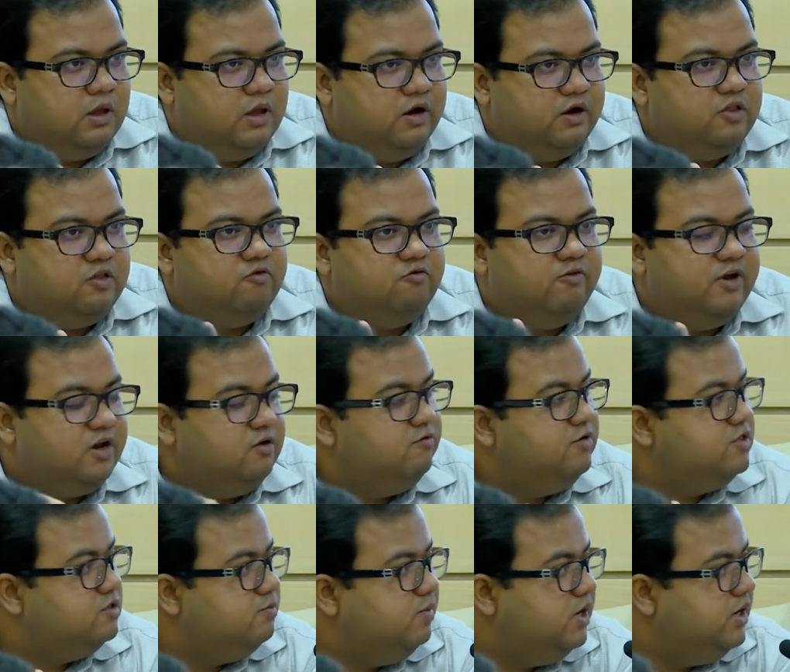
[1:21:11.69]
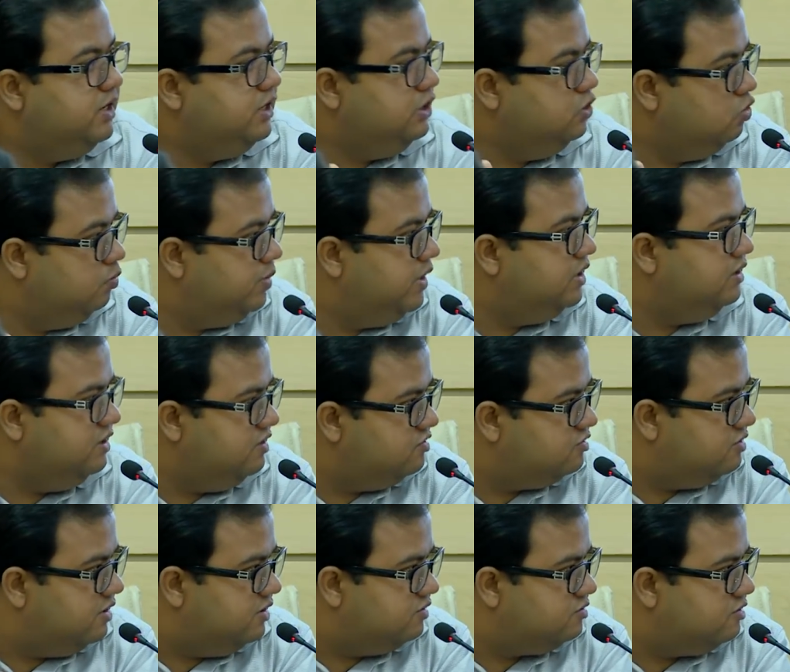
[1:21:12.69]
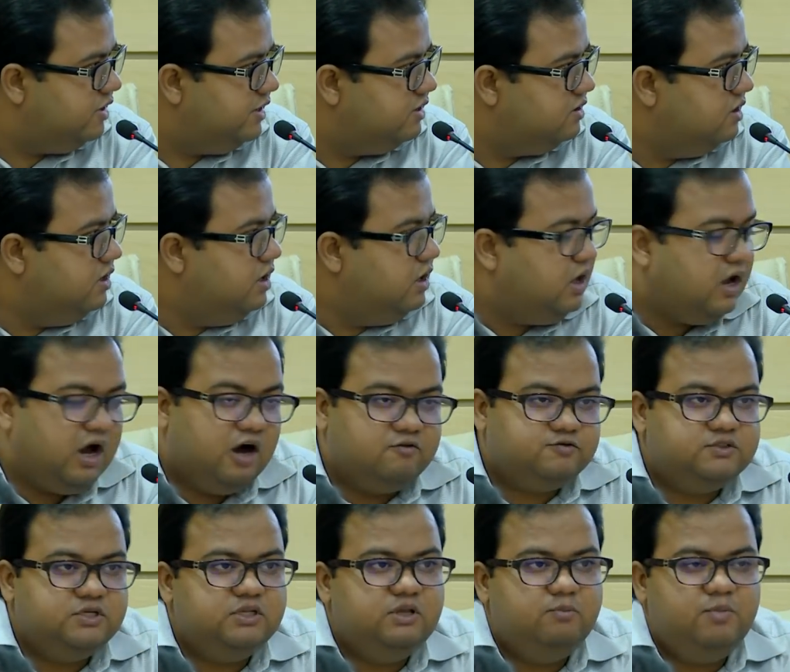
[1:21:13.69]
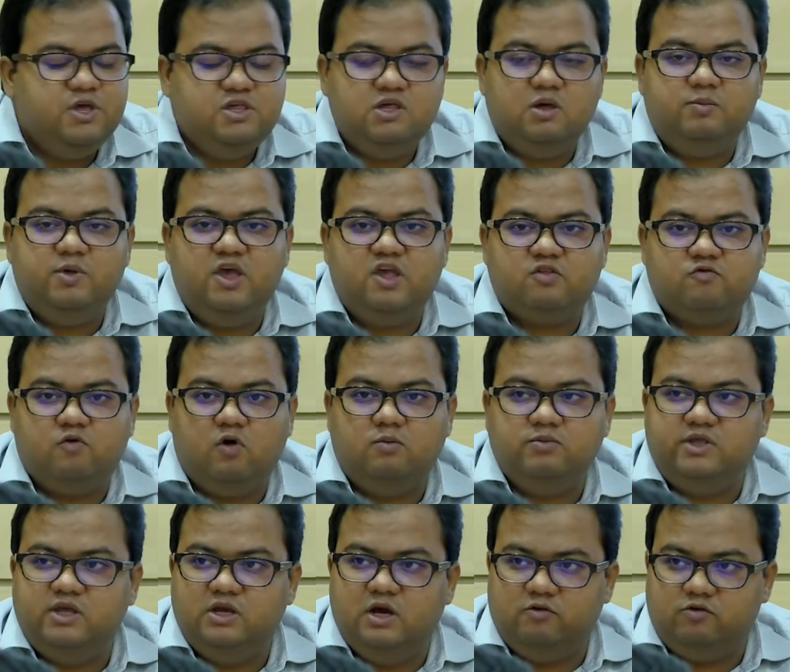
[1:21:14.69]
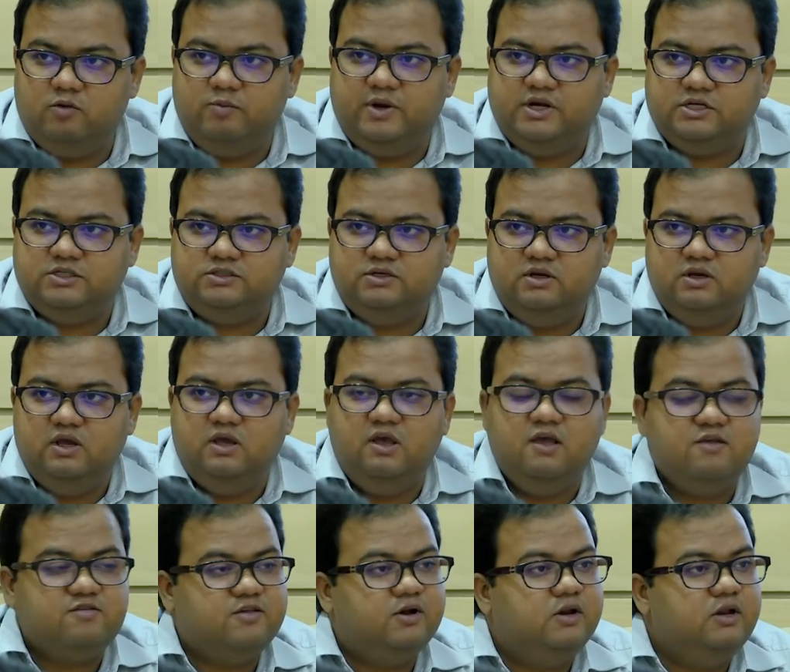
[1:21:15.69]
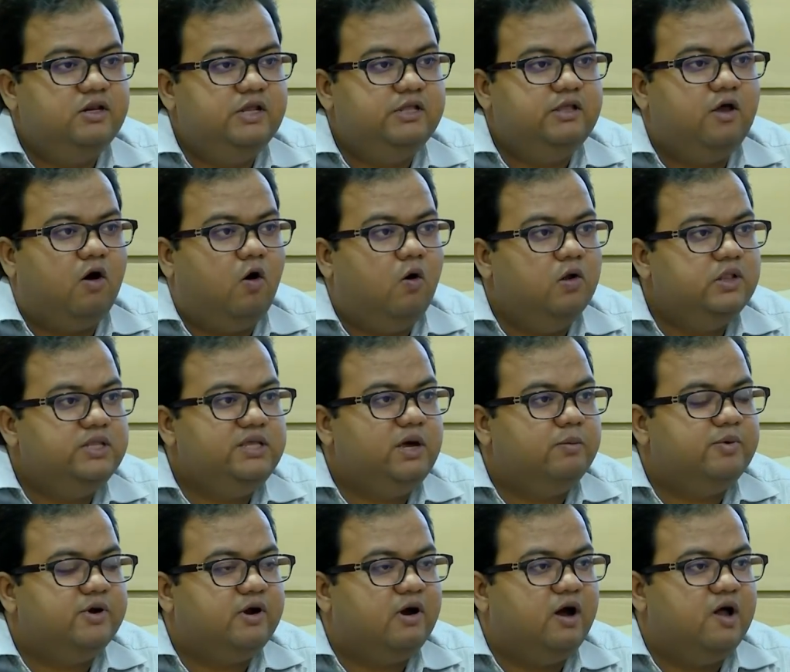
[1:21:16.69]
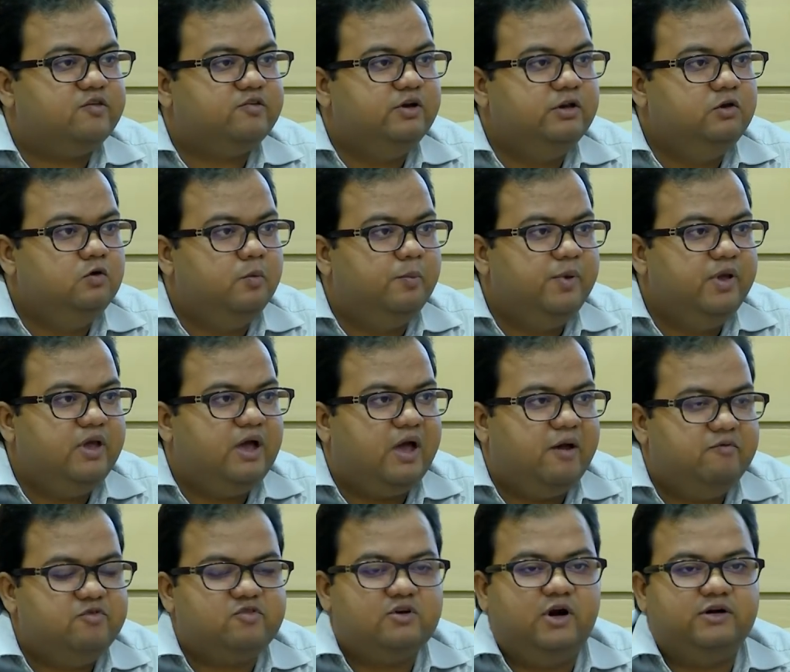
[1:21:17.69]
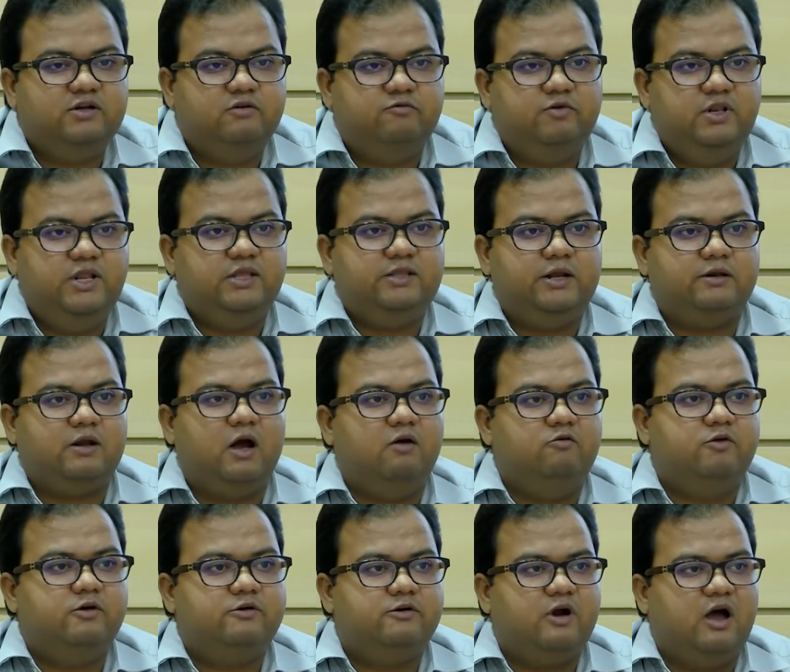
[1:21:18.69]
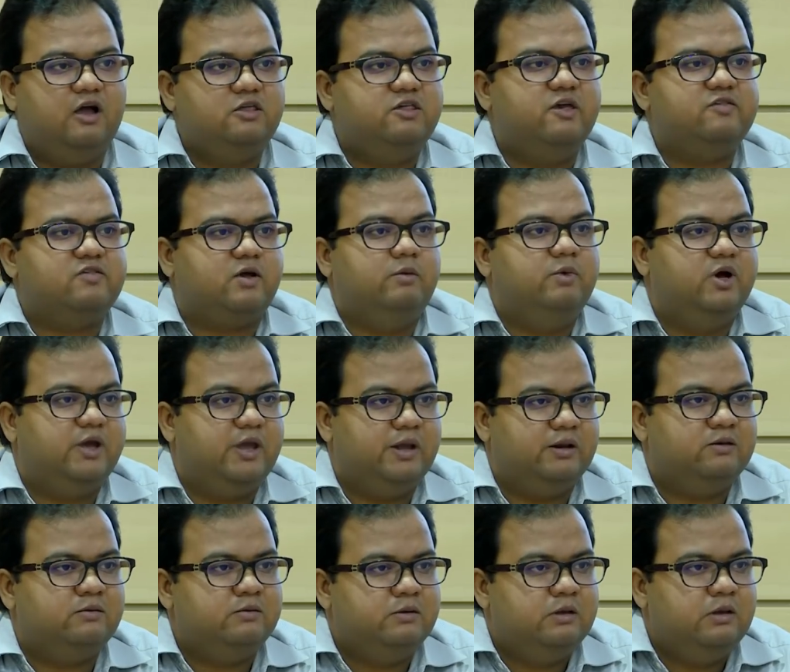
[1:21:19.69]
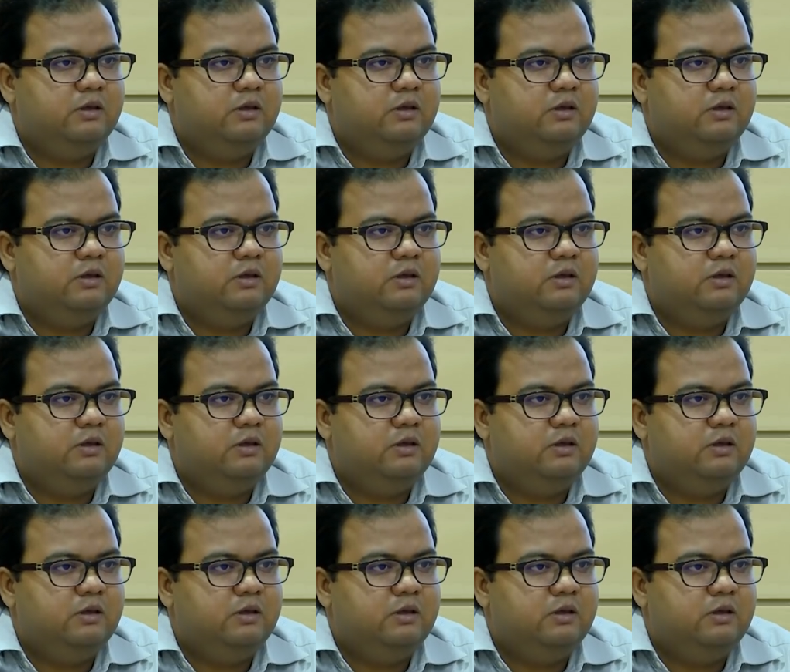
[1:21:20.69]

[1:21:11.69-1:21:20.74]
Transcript: It is very visible in UP these days, right? After the BJP has formed the government, suddenly all the upper caste in UP have started feeling that our Raj has come again.